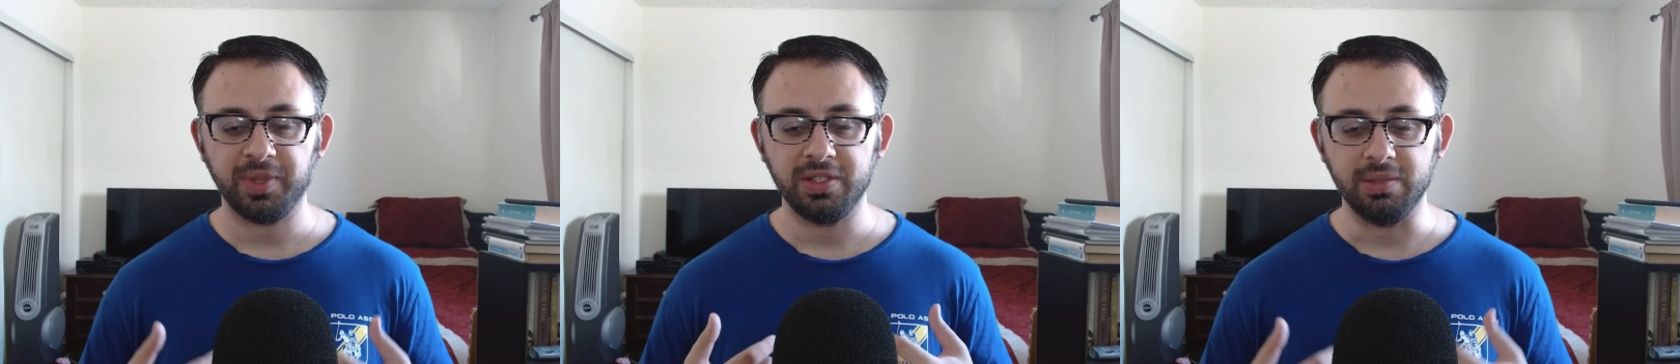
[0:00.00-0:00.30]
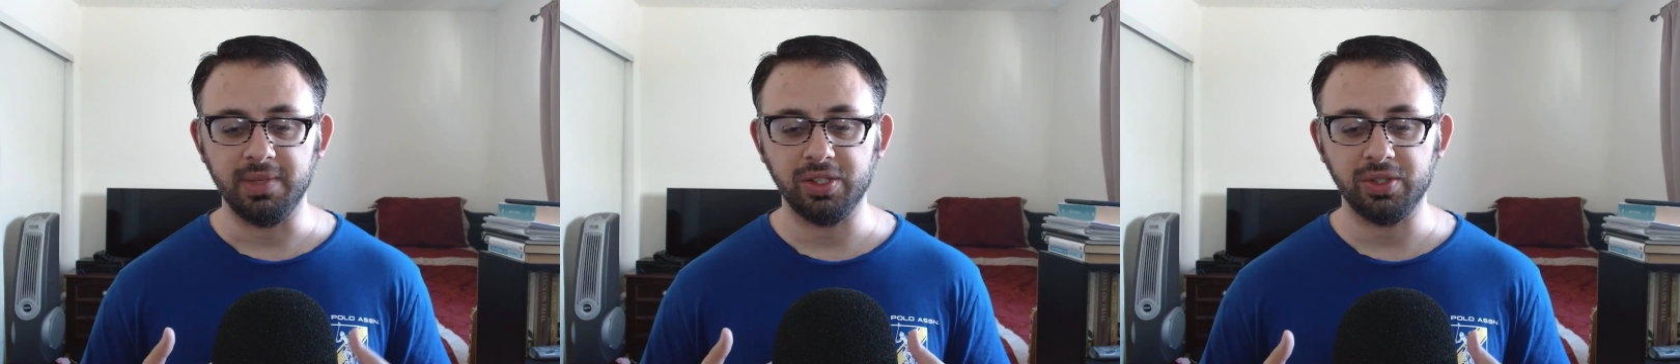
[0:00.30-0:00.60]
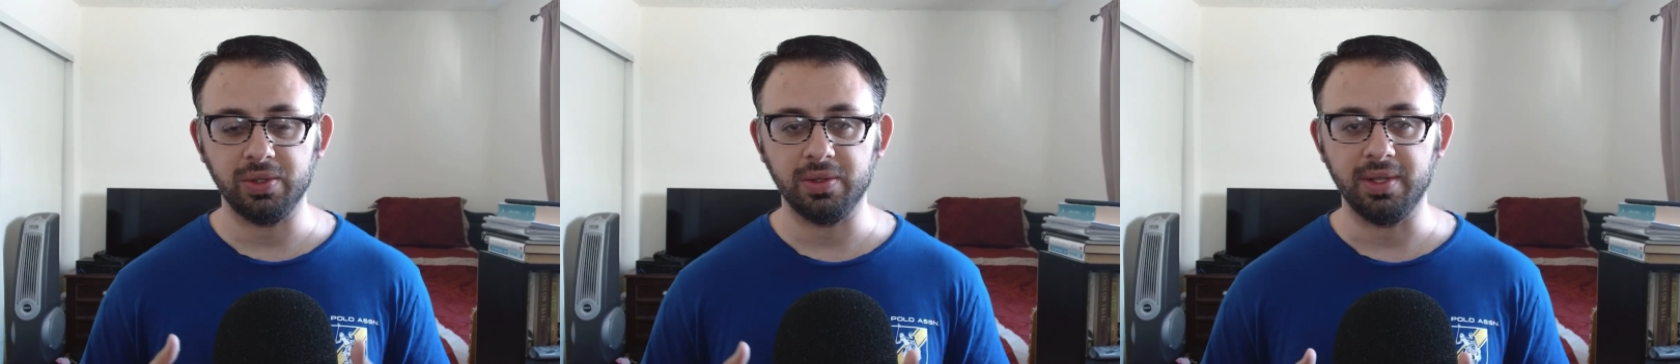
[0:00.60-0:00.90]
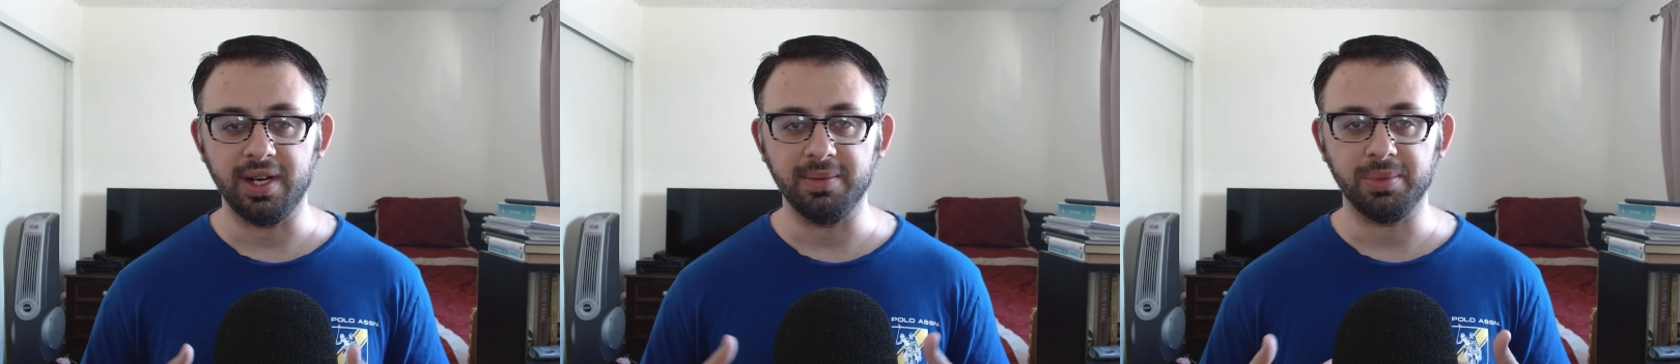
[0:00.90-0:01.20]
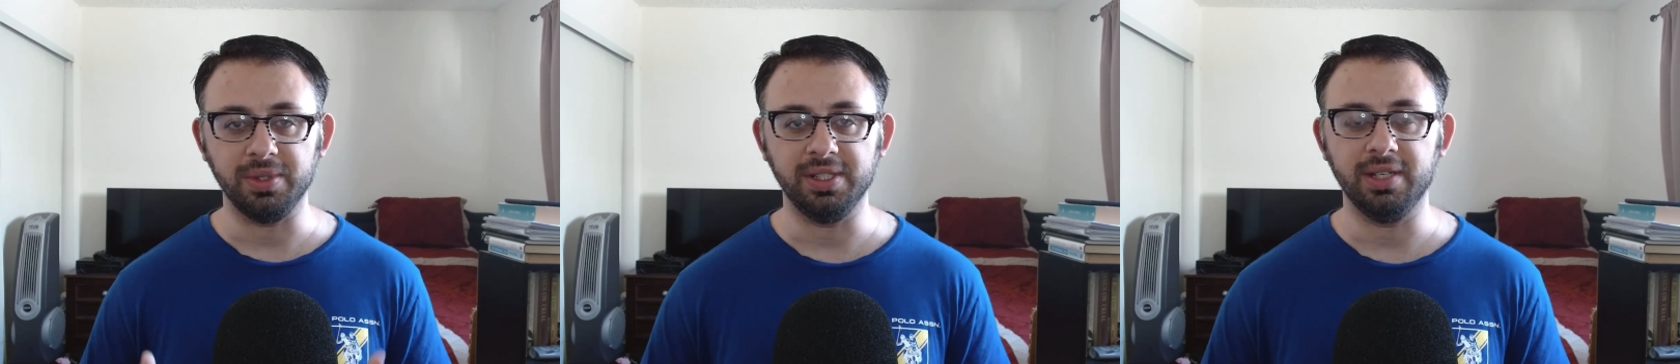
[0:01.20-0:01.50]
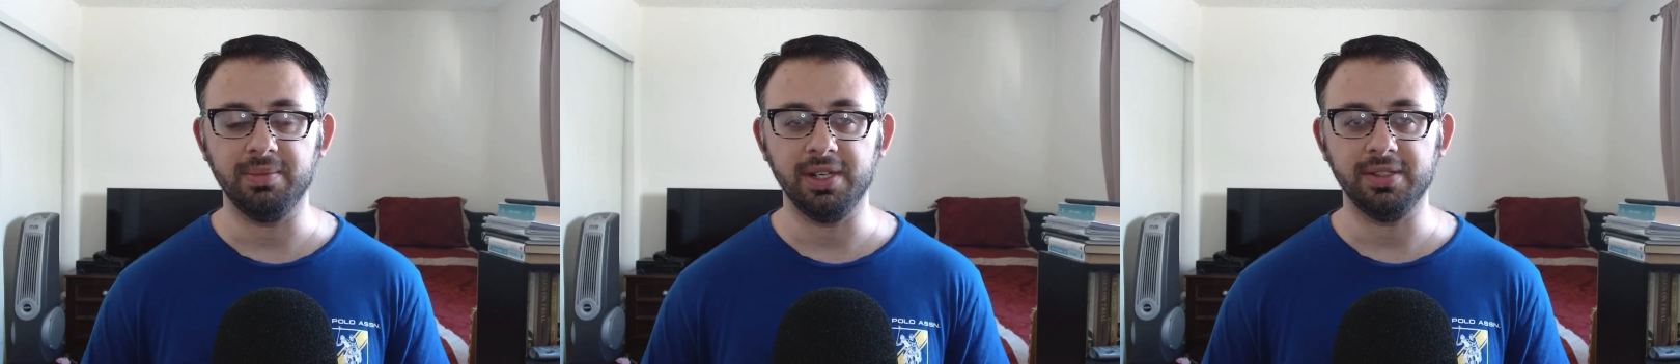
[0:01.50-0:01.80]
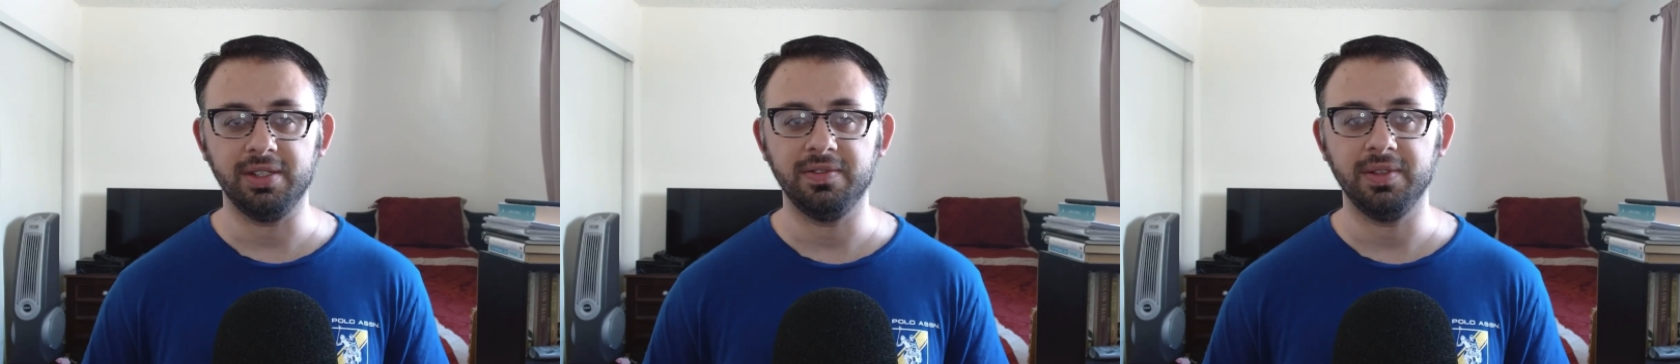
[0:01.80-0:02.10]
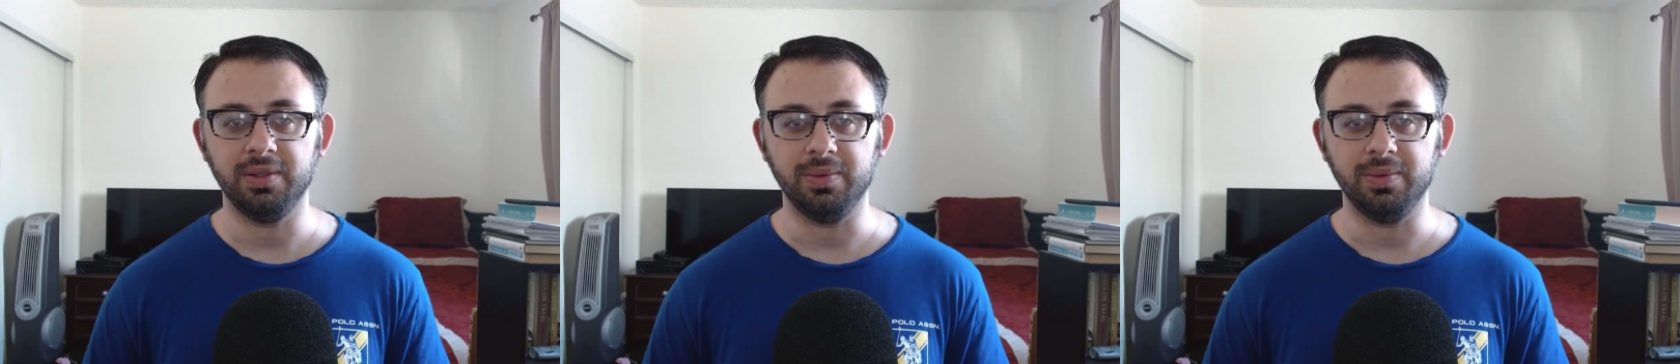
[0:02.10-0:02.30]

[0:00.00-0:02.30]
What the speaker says: to make sure that I present myself in